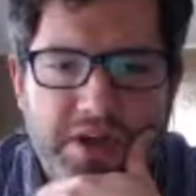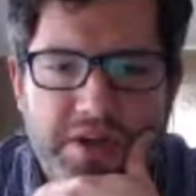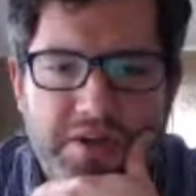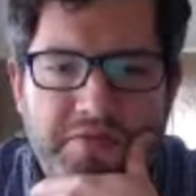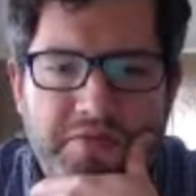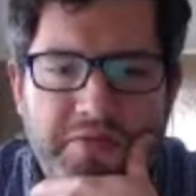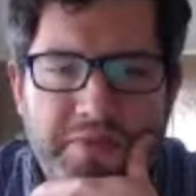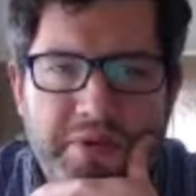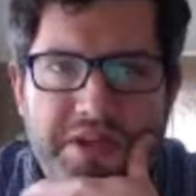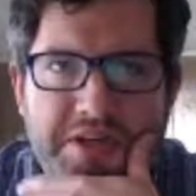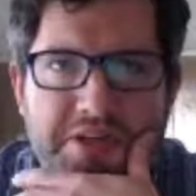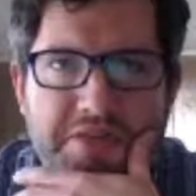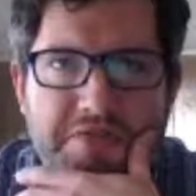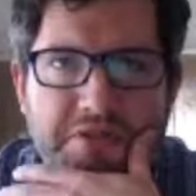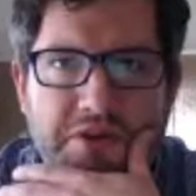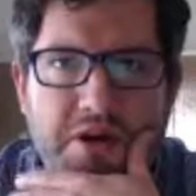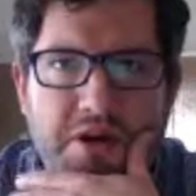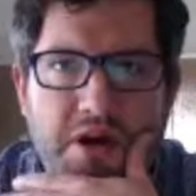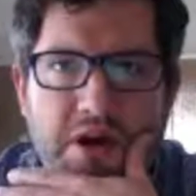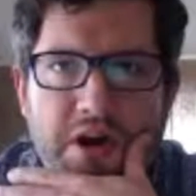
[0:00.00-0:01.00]
information
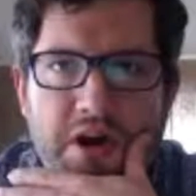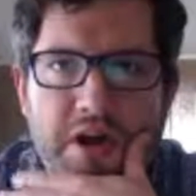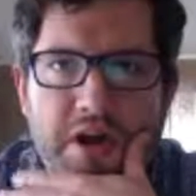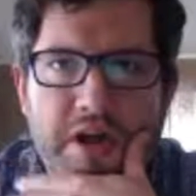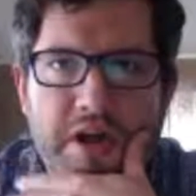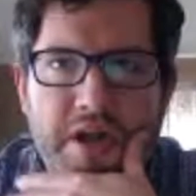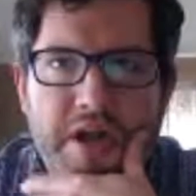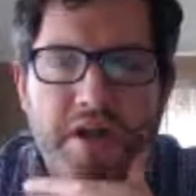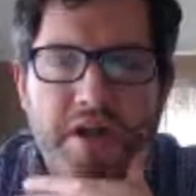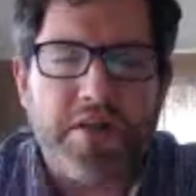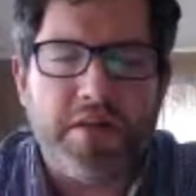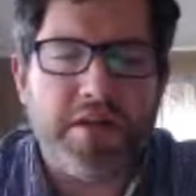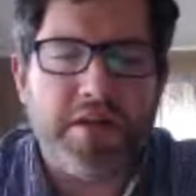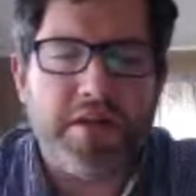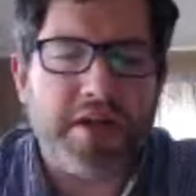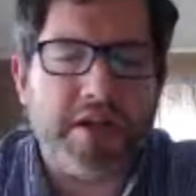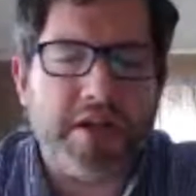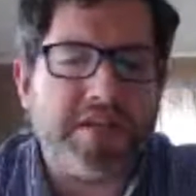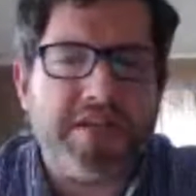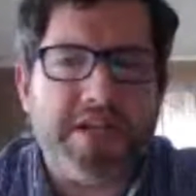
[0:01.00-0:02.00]
regarding like
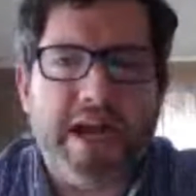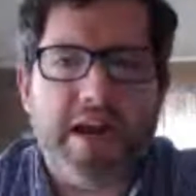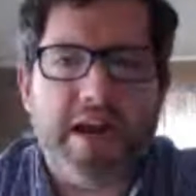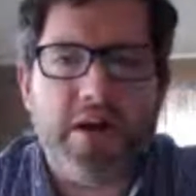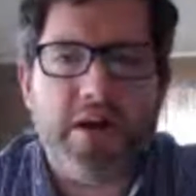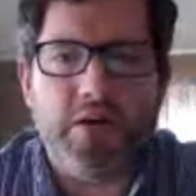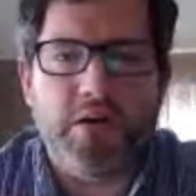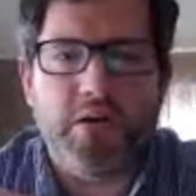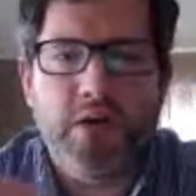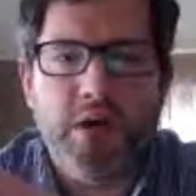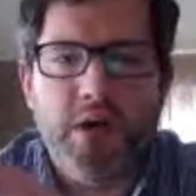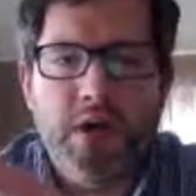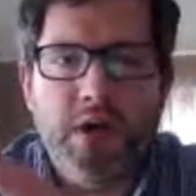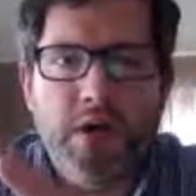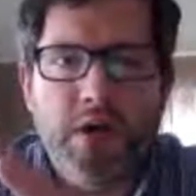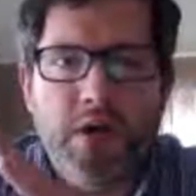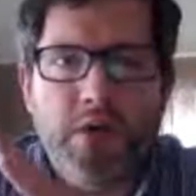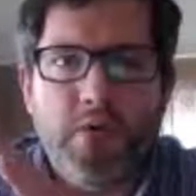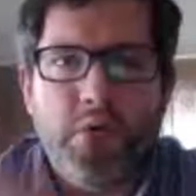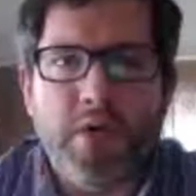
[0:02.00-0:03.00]
just how
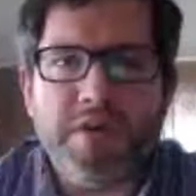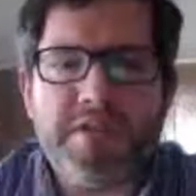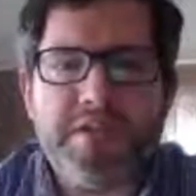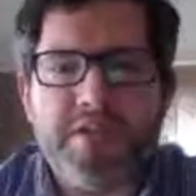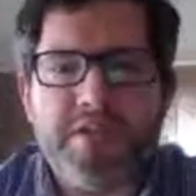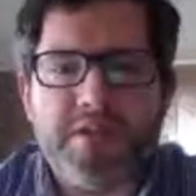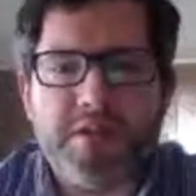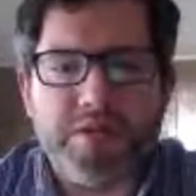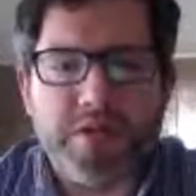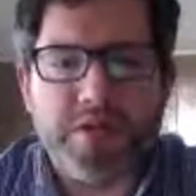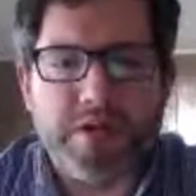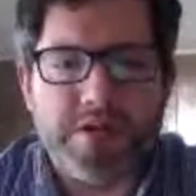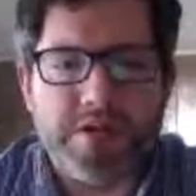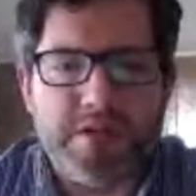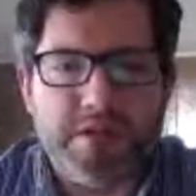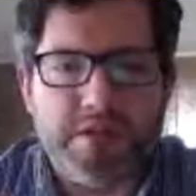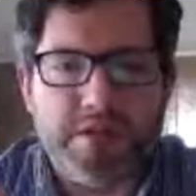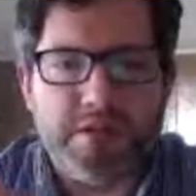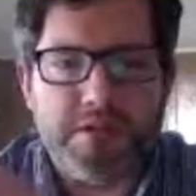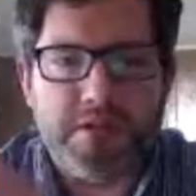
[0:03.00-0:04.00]
once these
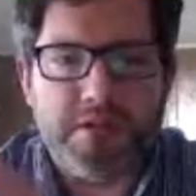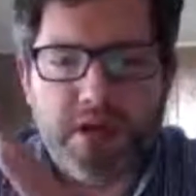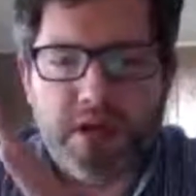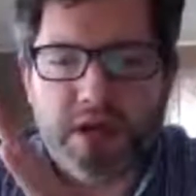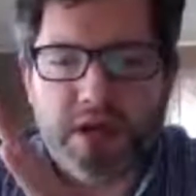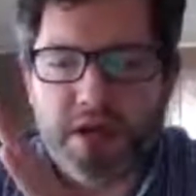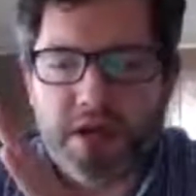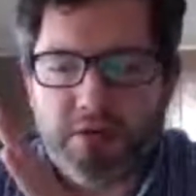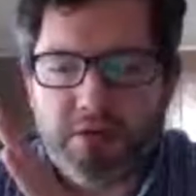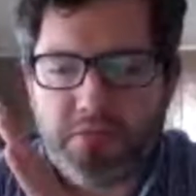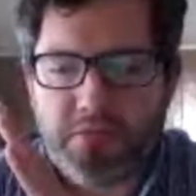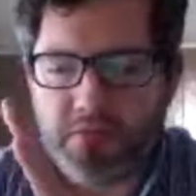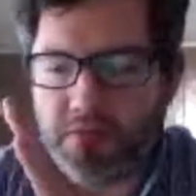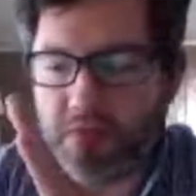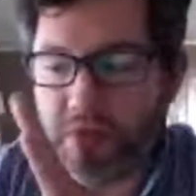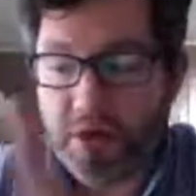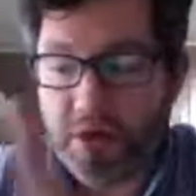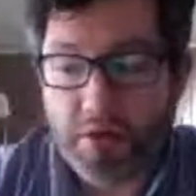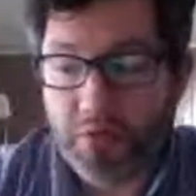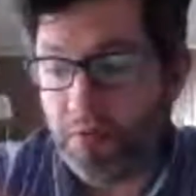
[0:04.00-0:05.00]
soldiers,
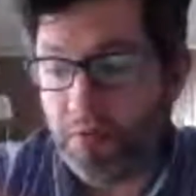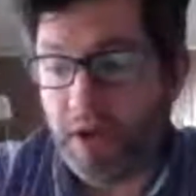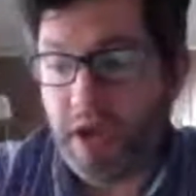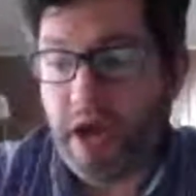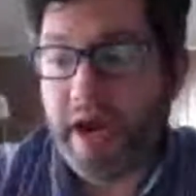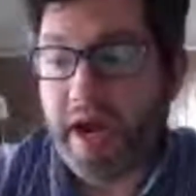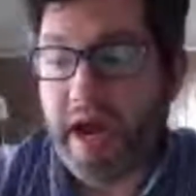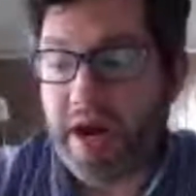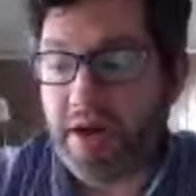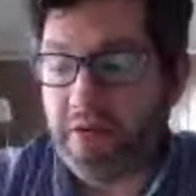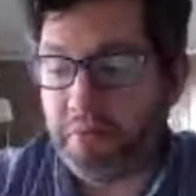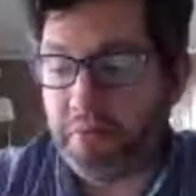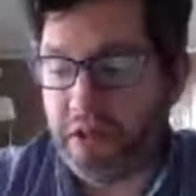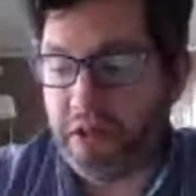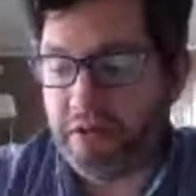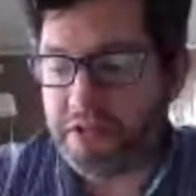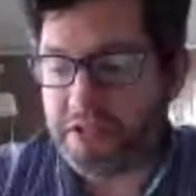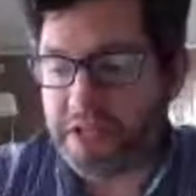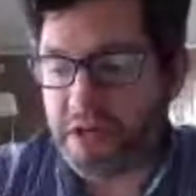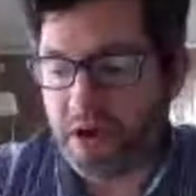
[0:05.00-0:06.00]
got out of
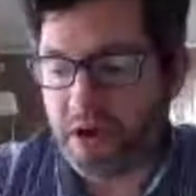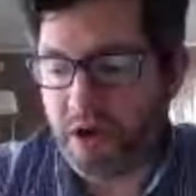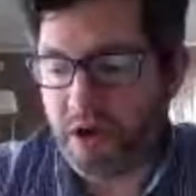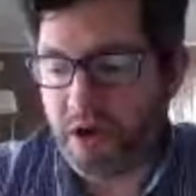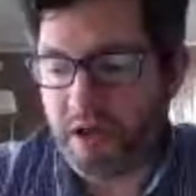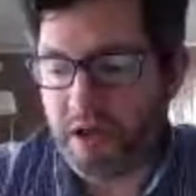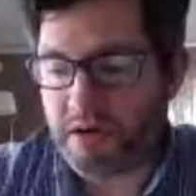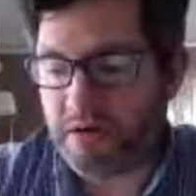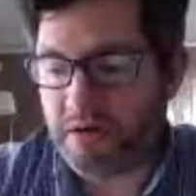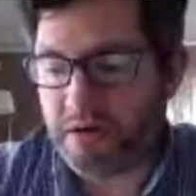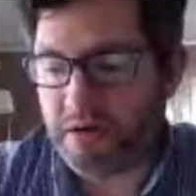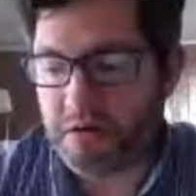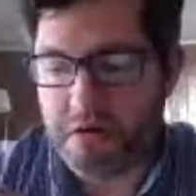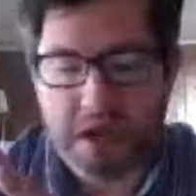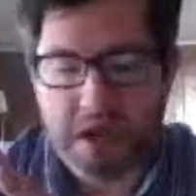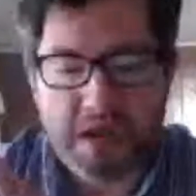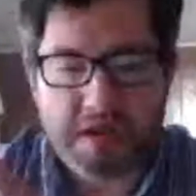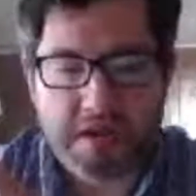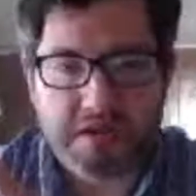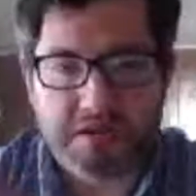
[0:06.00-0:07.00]
the military
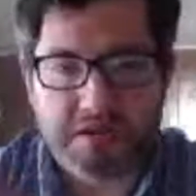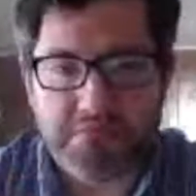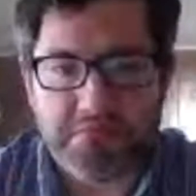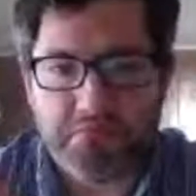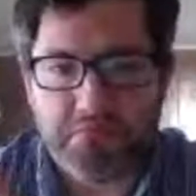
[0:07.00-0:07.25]
and